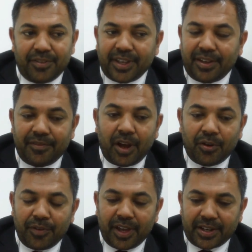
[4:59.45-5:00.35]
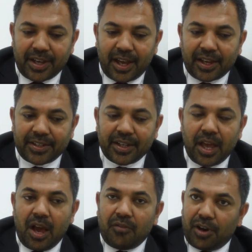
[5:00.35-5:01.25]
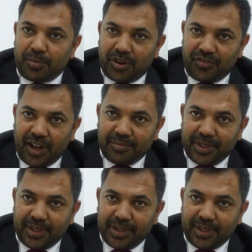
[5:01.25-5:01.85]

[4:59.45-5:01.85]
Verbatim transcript: we can, now we are targeting 1.5